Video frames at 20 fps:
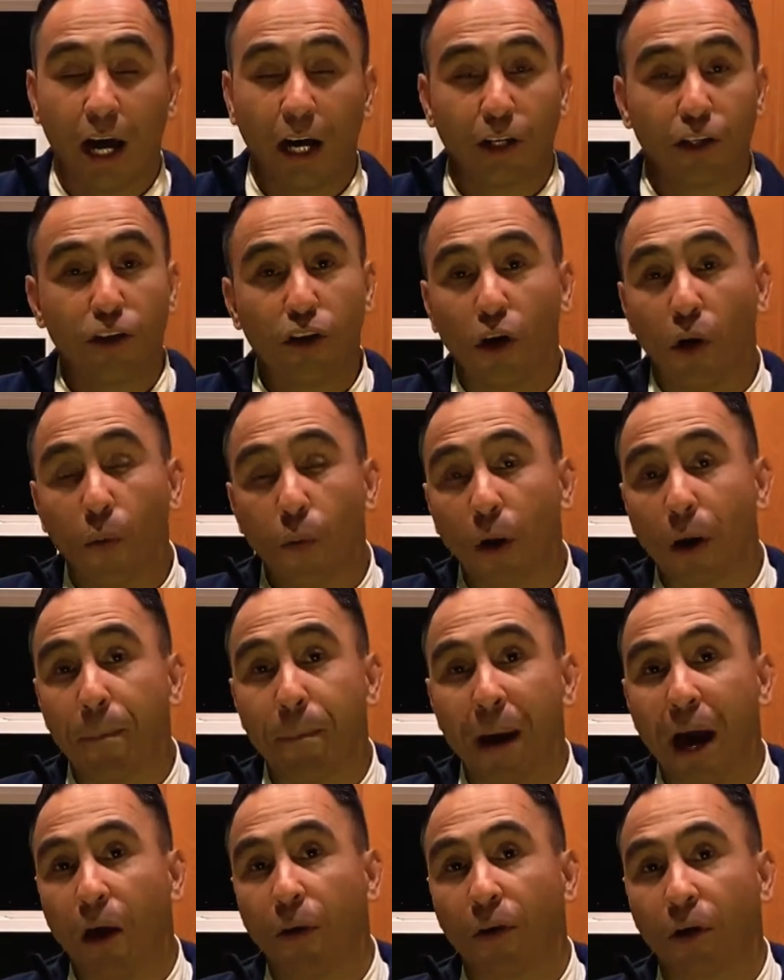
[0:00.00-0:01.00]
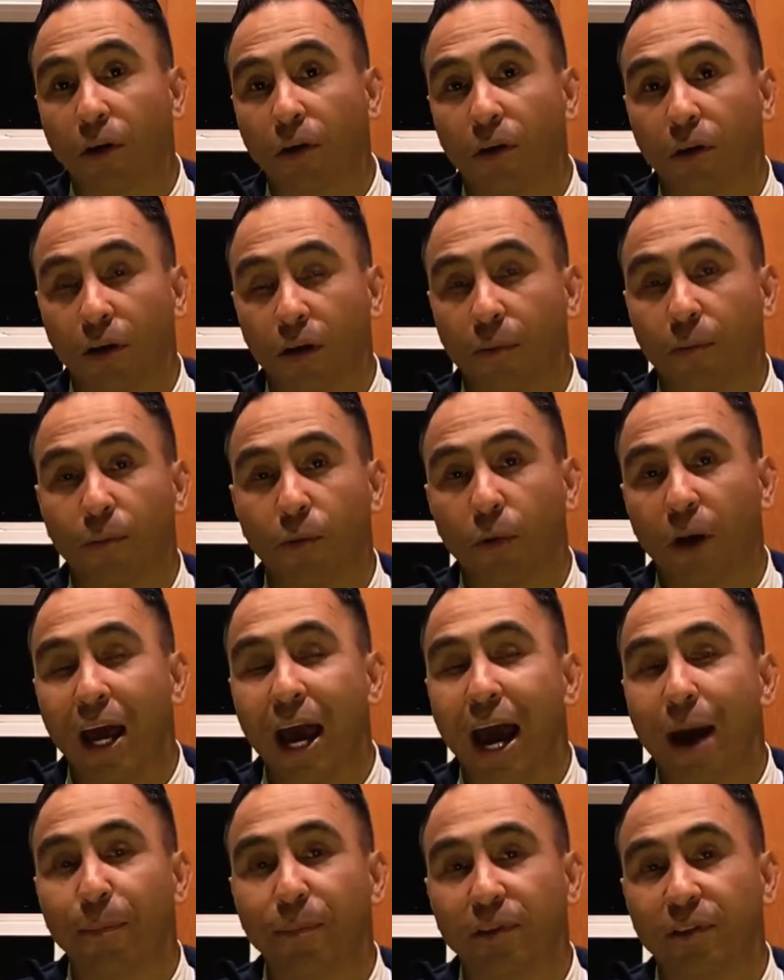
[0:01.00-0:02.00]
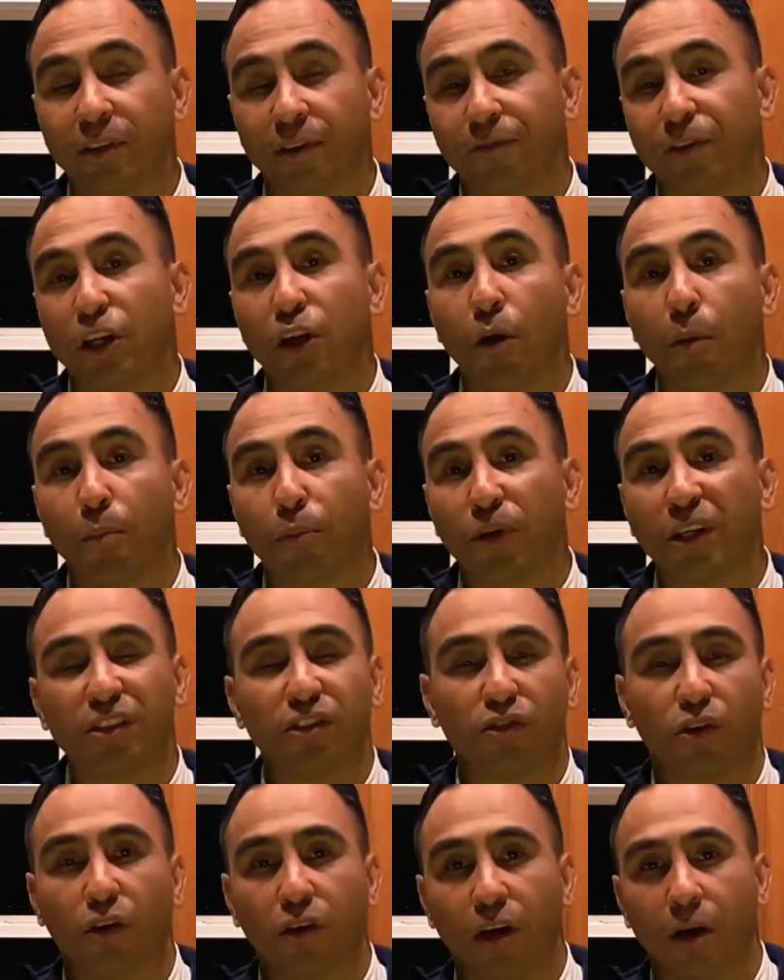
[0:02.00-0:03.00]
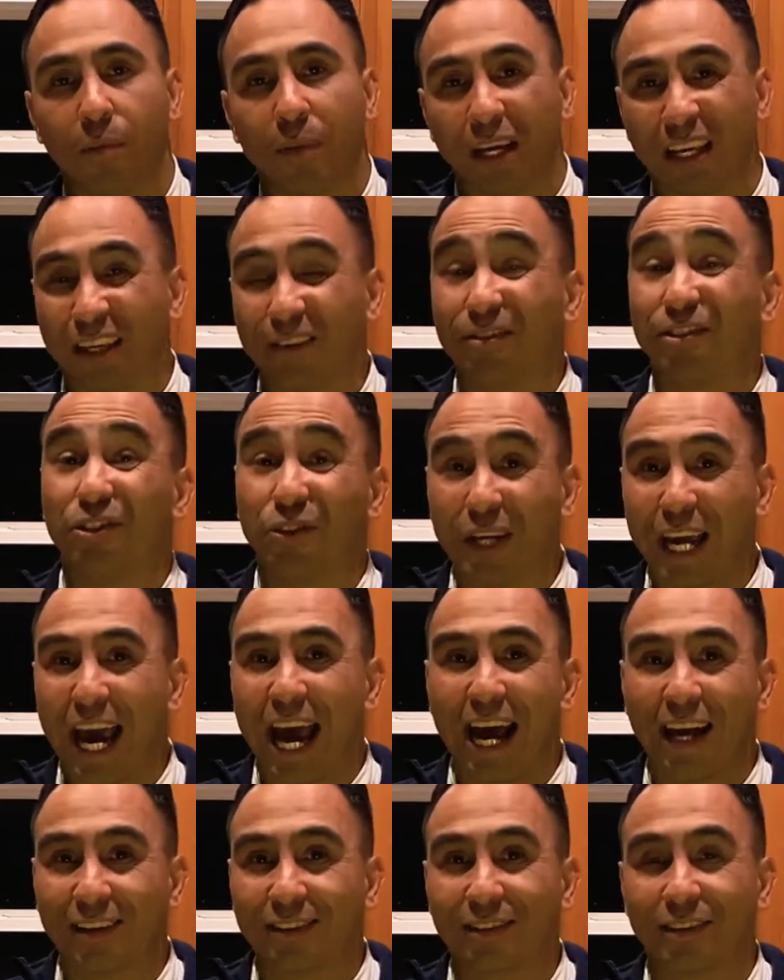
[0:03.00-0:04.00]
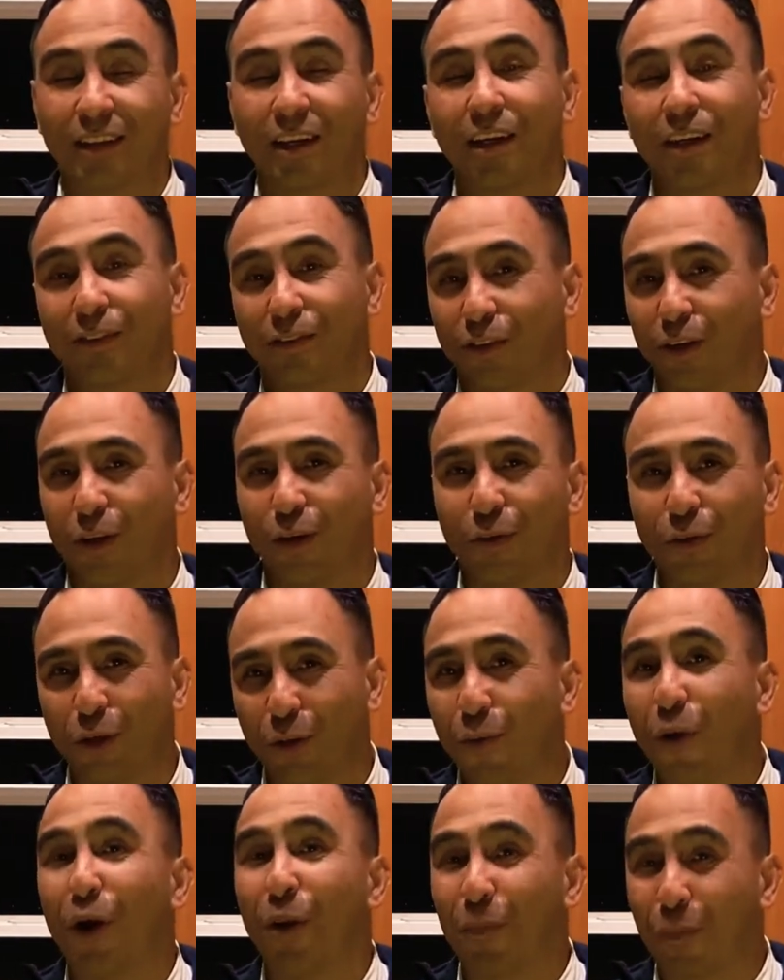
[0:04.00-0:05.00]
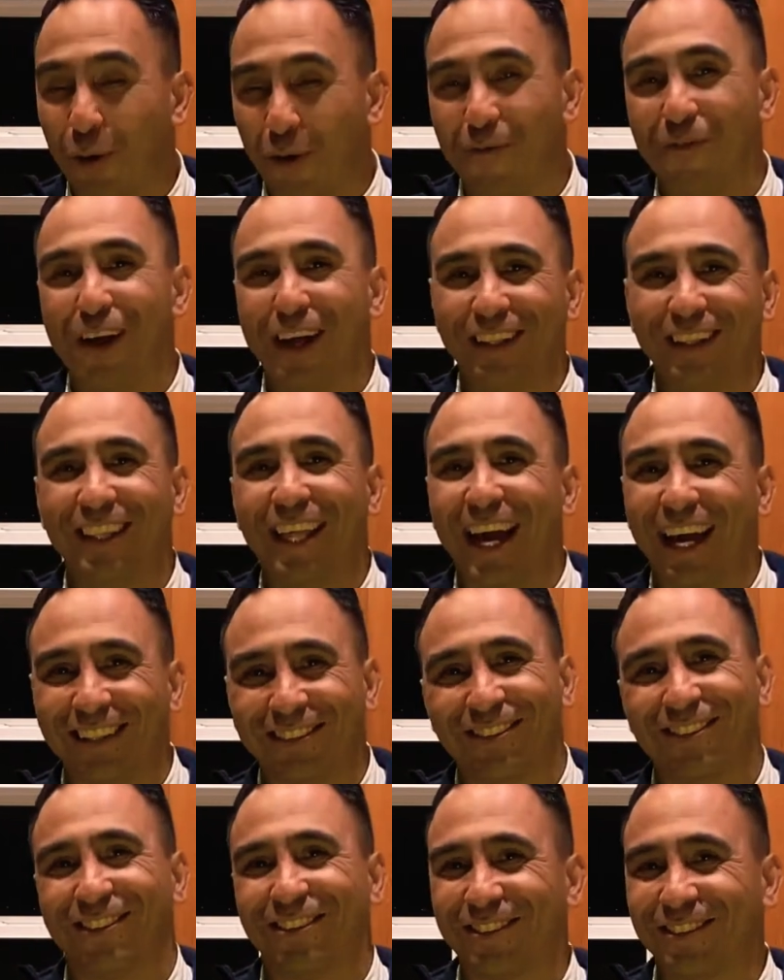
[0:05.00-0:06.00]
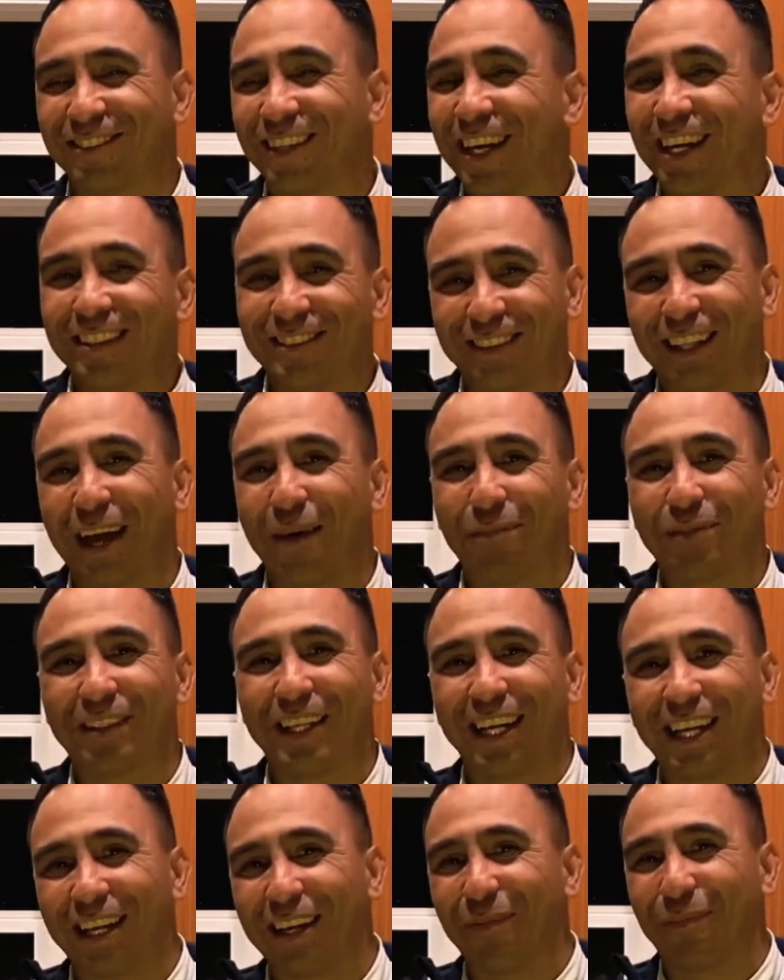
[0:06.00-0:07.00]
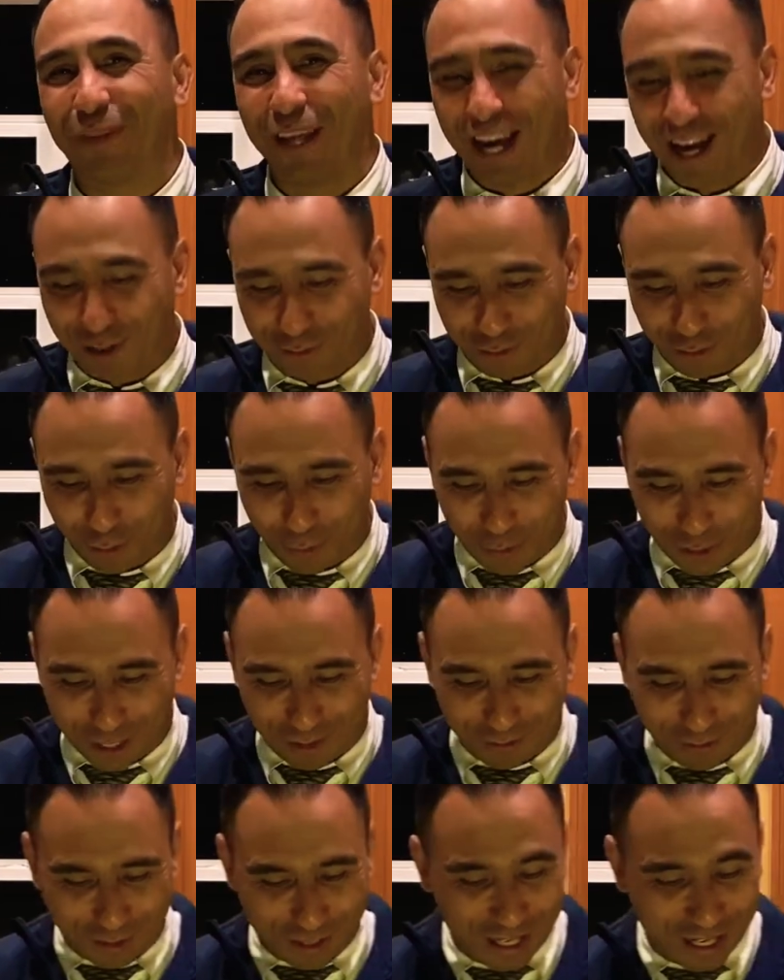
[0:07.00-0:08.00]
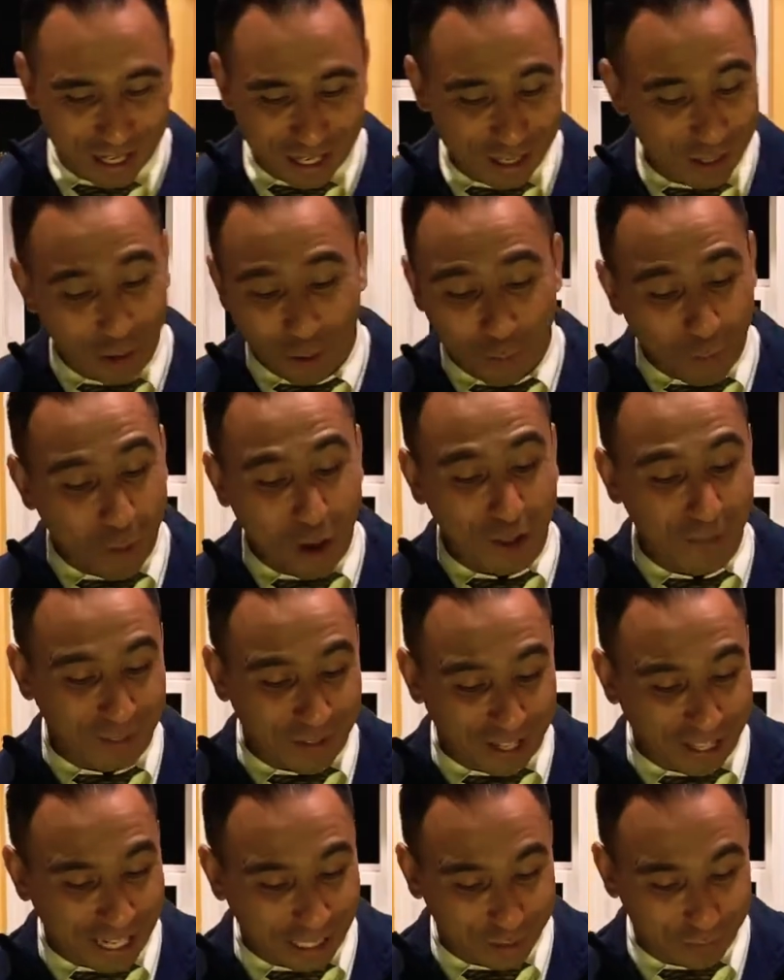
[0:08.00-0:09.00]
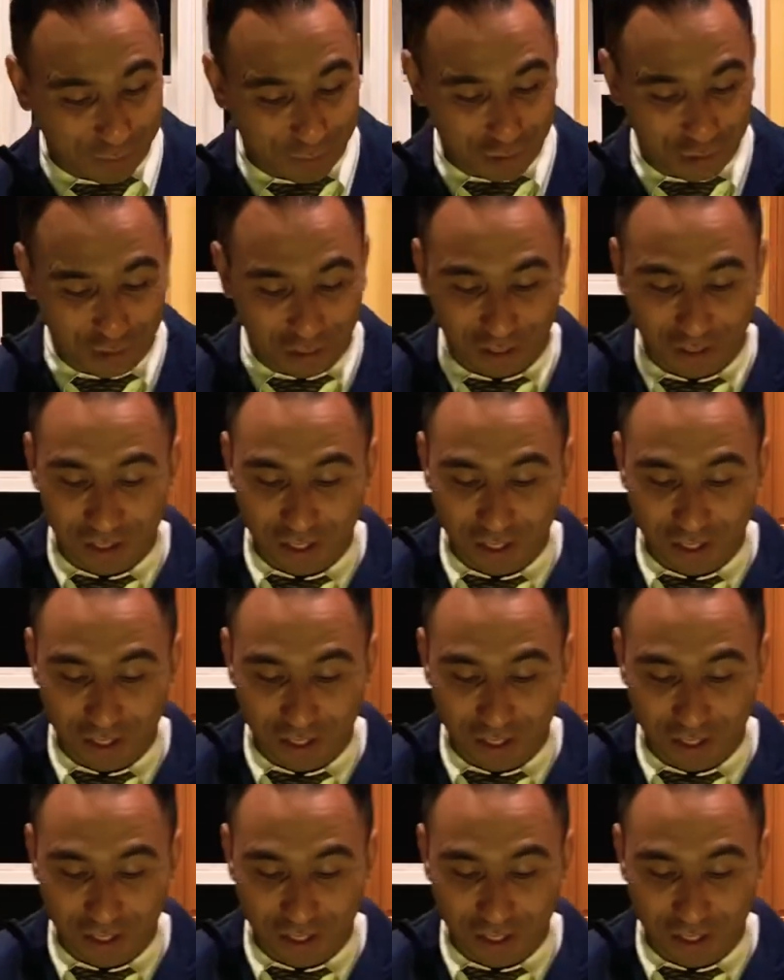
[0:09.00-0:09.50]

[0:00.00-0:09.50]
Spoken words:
You don't want to power cook them. What happens if you don't pre-soak them, it gives you gas. So you want to prevent that. So you stop stinking up the house or whatever. Don't want that, that's for sure.